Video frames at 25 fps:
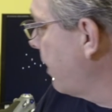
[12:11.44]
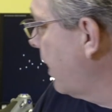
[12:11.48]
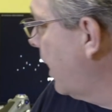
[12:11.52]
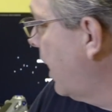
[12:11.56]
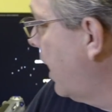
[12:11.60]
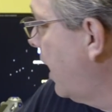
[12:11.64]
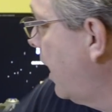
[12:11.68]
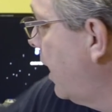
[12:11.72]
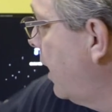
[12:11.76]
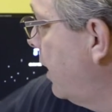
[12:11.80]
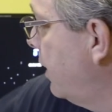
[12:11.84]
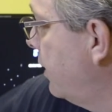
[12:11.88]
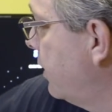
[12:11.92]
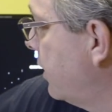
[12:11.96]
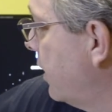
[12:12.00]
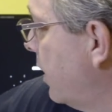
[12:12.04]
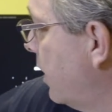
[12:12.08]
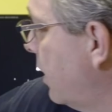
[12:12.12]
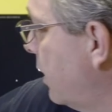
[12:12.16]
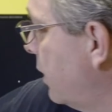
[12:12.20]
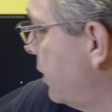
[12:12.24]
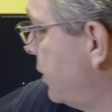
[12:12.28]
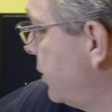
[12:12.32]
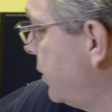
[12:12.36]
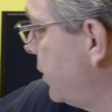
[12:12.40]
And
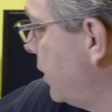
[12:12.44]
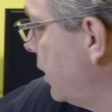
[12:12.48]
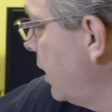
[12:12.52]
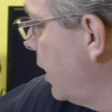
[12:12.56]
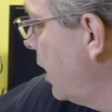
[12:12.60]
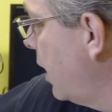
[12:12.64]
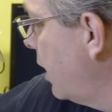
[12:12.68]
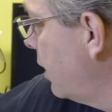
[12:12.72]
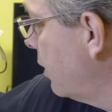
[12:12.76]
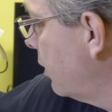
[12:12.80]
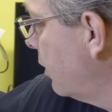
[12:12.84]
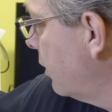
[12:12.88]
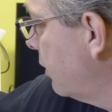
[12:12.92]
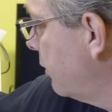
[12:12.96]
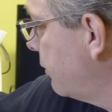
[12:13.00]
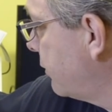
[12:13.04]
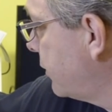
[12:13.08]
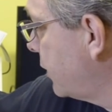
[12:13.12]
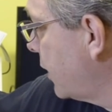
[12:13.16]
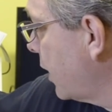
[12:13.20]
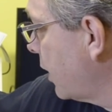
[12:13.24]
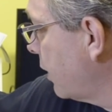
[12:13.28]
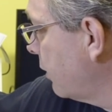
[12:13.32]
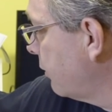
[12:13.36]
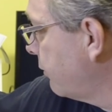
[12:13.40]
she, in her
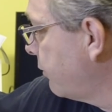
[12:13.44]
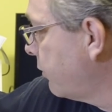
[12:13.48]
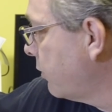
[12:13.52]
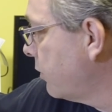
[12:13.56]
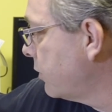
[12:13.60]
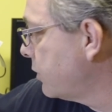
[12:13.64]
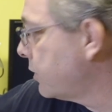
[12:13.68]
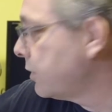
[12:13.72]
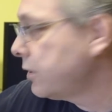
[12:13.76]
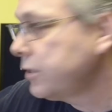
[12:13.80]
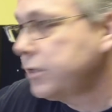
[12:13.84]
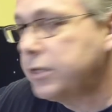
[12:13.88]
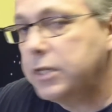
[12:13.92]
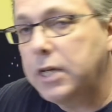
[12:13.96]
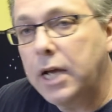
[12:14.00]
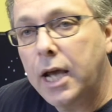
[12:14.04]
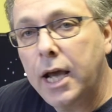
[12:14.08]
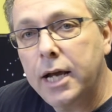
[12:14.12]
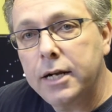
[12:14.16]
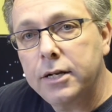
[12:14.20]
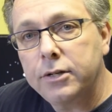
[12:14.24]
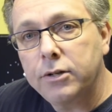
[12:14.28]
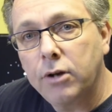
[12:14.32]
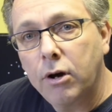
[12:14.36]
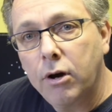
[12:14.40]
second version, she
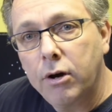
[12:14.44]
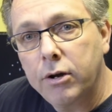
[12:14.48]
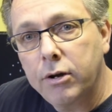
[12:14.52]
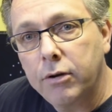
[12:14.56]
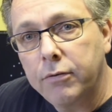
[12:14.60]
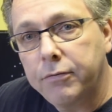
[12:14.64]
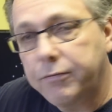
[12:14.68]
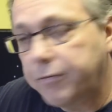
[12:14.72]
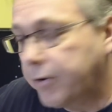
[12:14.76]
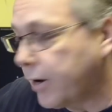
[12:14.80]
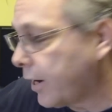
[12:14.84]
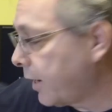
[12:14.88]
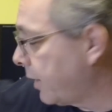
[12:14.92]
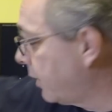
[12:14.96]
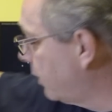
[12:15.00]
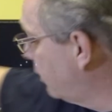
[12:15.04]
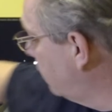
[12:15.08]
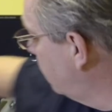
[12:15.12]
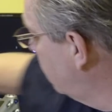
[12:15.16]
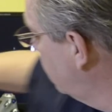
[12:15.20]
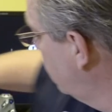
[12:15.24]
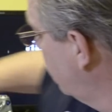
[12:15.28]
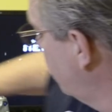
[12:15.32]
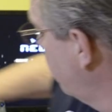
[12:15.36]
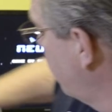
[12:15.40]
added auto
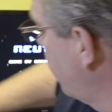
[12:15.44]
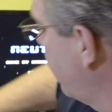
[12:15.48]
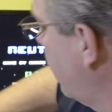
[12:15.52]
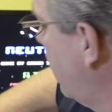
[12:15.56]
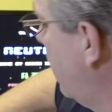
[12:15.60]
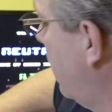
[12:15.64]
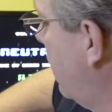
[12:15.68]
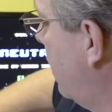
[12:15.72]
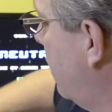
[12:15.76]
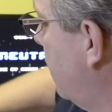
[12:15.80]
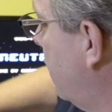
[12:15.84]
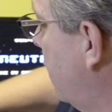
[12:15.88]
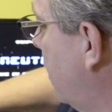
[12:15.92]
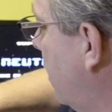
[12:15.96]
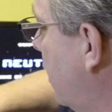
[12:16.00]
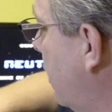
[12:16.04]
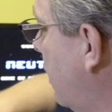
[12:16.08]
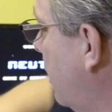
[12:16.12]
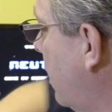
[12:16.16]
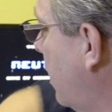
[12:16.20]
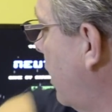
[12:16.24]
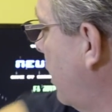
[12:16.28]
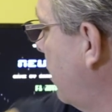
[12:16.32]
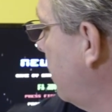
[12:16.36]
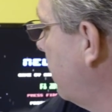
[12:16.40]
fire. And
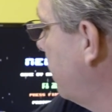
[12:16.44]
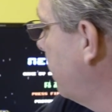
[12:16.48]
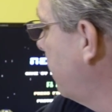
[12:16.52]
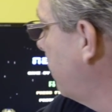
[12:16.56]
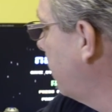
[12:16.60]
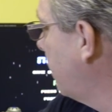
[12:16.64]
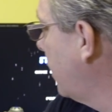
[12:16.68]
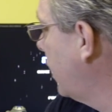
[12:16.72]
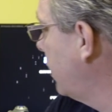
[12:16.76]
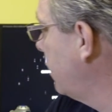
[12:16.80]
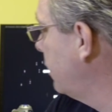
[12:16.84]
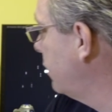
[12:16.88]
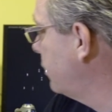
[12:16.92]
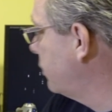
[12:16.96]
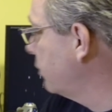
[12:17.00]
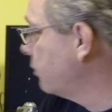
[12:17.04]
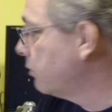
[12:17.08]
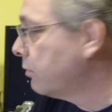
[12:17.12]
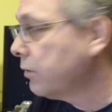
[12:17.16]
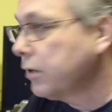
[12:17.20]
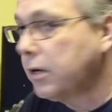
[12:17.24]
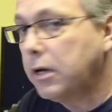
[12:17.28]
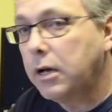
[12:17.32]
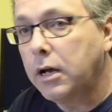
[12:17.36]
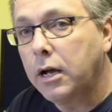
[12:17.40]
I might
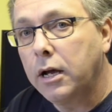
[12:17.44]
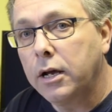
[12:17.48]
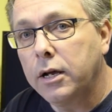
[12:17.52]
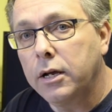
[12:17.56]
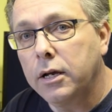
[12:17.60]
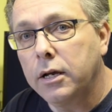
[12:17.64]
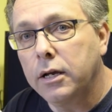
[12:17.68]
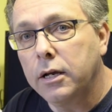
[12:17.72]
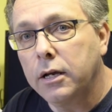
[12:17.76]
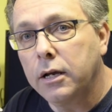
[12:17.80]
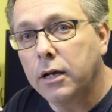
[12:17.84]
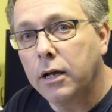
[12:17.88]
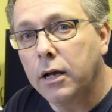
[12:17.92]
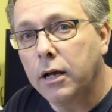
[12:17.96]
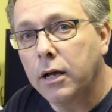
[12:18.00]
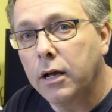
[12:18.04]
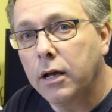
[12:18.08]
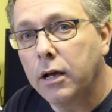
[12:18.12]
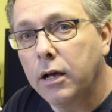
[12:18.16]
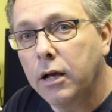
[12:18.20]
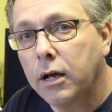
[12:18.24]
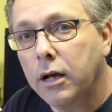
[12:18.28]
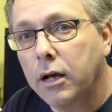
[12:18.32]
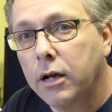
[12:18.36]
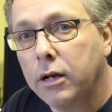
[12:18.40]
do a
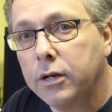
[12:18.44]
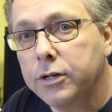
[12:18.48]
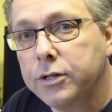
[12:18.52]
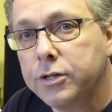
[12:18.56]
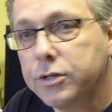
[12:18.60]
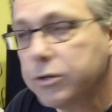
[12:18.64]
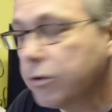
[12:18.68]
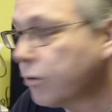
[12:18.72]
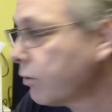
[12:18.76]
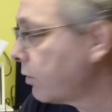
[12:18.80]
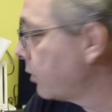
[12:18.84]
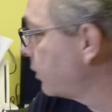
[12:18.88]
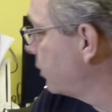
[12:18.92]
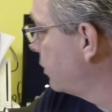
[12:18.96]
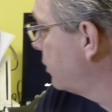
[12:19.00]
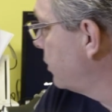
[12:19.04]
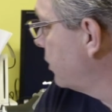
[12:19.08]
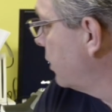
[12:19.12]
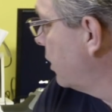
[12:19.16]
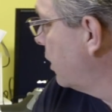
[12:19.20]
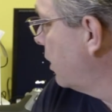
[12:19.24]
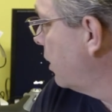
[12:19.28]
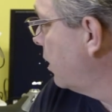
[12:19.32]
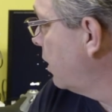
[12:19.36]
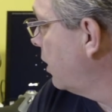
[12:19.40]
short
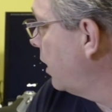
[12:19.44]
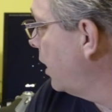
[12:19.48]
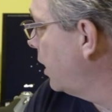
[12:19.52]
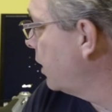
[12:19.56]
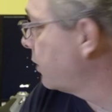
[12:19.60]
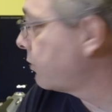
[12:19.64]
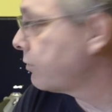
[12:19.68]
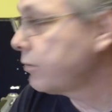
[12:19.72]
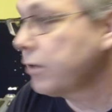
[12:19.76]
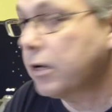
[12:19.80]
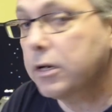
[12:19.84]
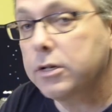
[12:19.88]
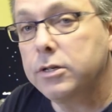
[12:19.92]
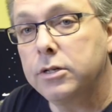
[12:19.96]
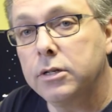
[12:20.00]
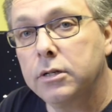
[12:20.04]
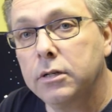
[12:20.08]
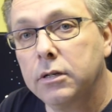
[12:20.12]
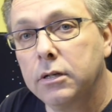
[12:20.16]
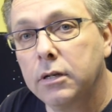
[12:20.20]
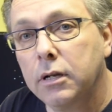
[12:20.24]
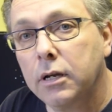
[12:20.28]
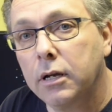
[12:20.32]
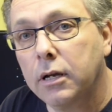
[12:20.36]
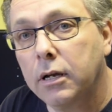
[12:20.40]

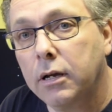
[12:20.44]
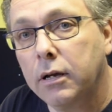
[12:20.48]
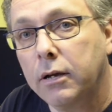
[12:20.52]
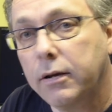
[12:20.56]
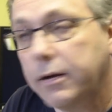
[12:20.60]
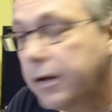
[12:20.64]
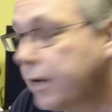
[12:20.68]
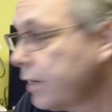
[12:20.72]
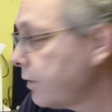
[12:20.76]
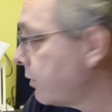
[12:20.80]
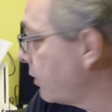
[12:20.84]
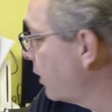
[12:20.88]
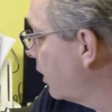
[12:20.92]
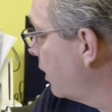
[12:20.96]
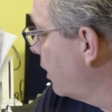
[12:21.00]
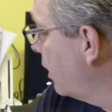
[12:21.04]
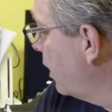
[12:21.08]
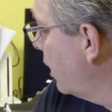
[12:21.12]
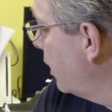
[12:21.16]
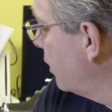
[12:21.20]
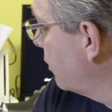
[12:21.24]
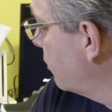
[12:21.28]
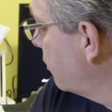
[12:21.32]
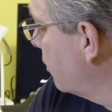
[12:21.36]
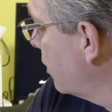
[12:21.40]

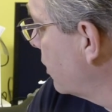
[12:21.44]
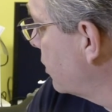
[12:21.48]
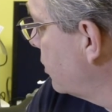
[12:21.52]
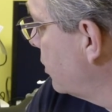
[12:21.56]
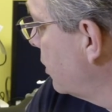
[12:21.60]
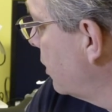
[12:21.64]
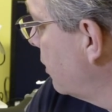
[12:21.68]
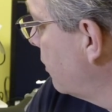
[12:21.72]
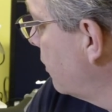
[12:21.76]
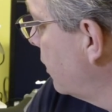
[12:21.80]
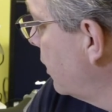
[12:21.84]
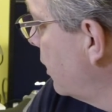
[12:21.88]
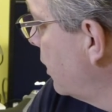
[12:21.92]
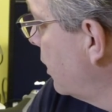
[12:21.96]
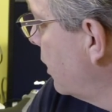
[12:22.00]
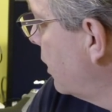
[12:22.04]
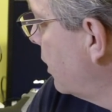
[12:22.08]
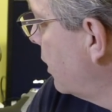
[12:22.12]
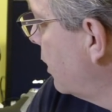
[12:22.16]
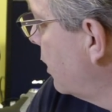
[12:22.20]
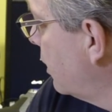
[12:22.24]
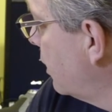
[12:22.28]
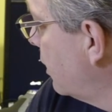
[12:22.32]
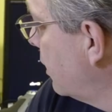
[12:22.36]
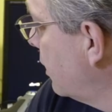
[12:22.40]

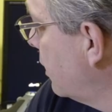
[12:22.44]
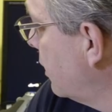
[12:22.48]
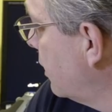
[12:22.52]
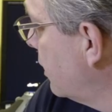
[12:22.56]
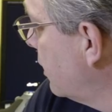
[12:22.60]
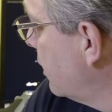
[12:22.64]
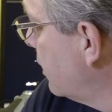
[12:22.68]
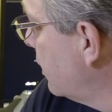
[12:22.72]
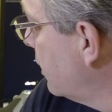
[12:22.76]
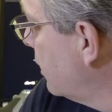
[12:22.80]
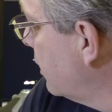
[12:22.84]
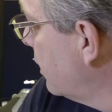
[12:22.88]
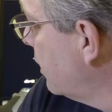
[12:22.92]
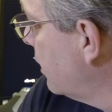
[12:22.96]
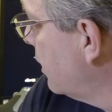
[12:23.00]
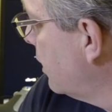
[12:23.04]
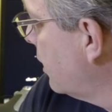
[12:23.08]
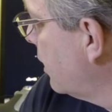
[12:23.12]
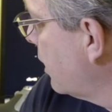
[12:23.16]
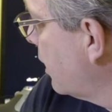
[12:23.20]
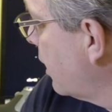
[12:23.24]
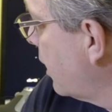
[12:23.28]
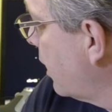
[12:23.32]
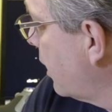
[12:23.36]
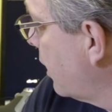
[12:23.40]
introductionary.
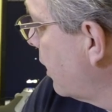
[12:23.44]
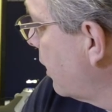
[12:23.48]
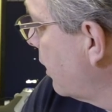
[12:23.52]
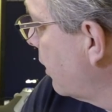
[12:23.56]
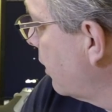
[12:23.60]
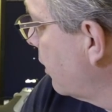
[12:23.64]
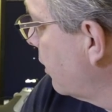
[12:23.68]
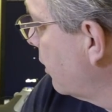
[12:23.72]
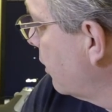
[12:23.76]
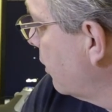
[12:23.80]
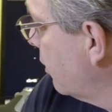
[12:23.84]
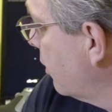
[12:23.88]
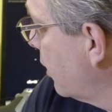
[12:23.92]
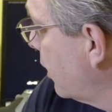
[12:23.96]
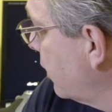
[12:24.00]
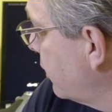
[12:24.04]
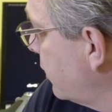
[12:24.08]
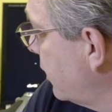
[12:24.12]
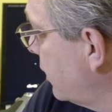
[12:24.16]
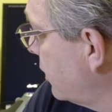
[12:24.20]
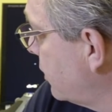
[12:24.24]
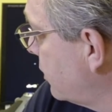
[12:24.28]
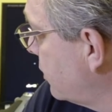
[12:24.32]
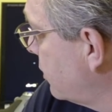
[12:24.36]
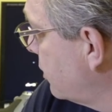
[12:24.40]
Look at
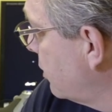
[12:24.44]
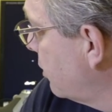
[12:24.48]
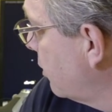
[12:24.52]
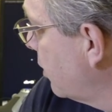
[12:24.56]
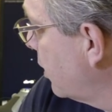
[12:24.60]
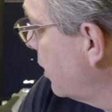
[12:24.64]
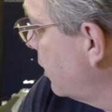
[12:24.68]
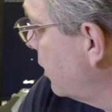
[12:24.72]
this.